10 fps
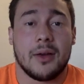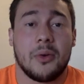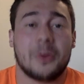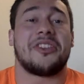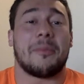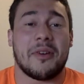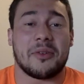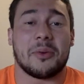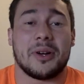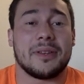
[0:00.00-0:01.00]
What's up,
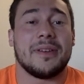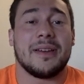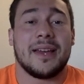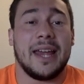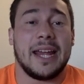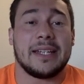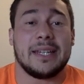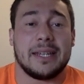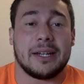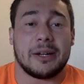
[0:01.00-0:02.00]
everyone? Andy
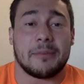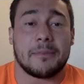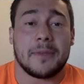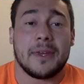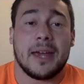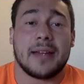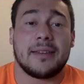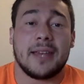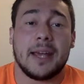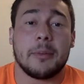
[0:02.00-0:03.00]
here. And
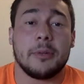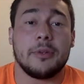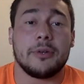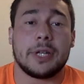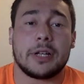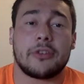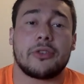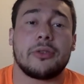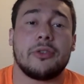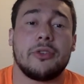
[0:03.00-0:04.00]
today I'm going to be doing an
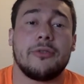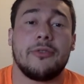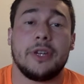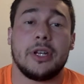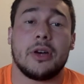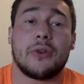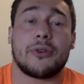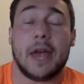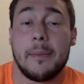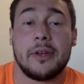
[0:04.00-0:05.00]
exclusive video for
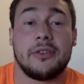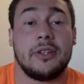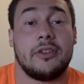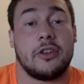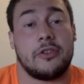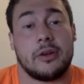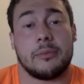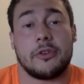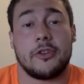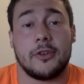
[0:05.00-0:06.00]
MST
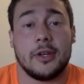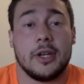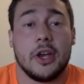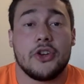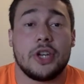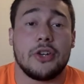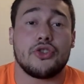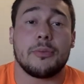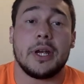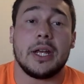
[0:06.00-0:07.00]
Systems. Shane
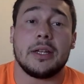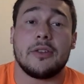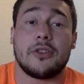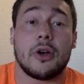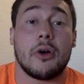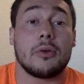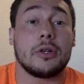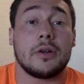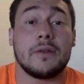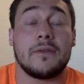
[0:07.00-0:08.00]
Germain is the
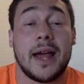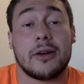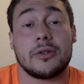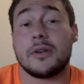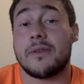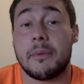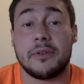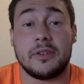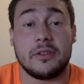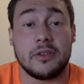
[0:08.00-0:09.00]
owner and founder of
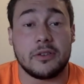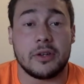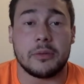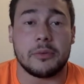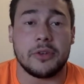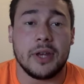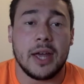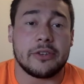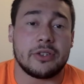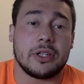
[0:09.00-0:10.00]
MST Systems,
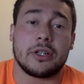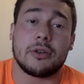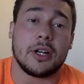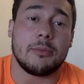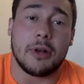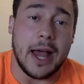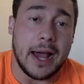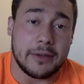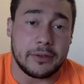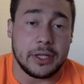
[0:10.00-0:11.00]
as an incredible
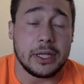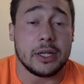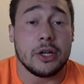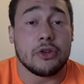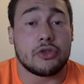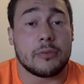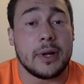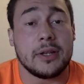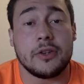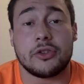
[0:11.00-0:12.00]
athlete,
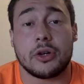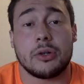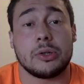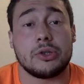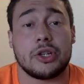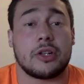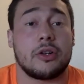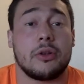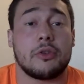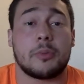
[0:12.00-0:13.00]
tremendous coach, and
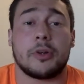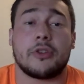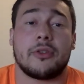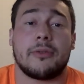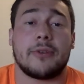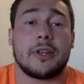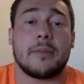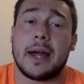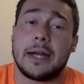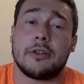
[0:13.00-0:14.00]
close personal friend of
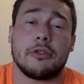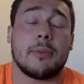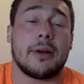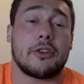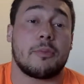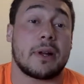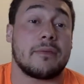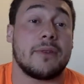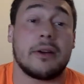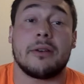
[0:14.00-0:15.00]
mine whom I respect
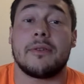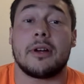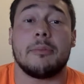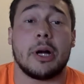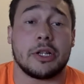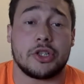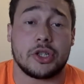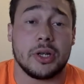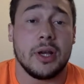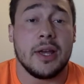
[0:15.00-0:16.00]
very, very much.
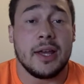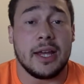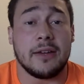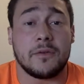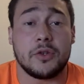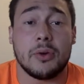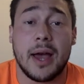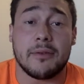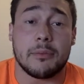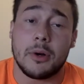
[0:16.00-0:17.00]
If you have
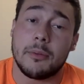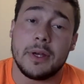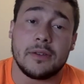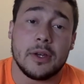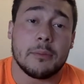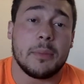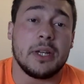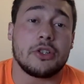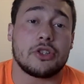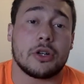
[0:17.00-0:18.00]
a moment, make
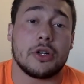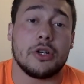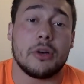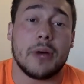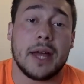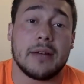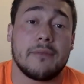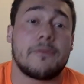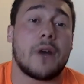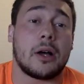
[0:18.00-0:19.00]
sure you go ahead and
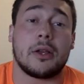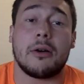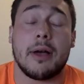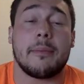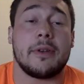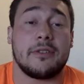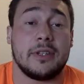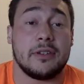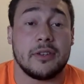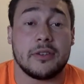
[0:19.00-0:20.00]
follow
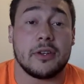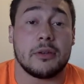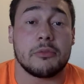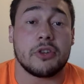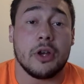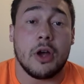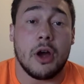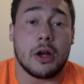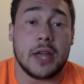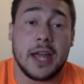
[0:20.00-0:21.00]
MST Systems
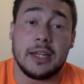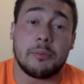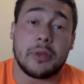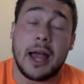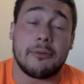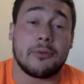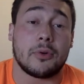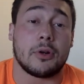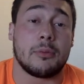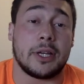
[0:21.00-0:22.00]
on any
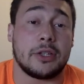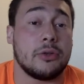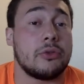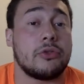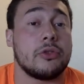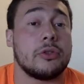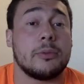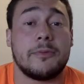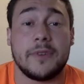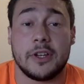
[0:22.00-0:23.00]
platform like YouTube,
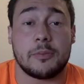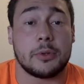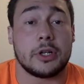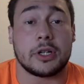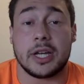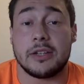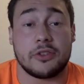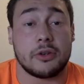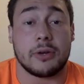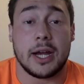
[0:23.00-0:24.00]
Facebook,
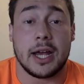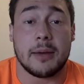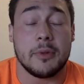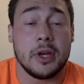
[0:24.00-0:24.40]
Instagram.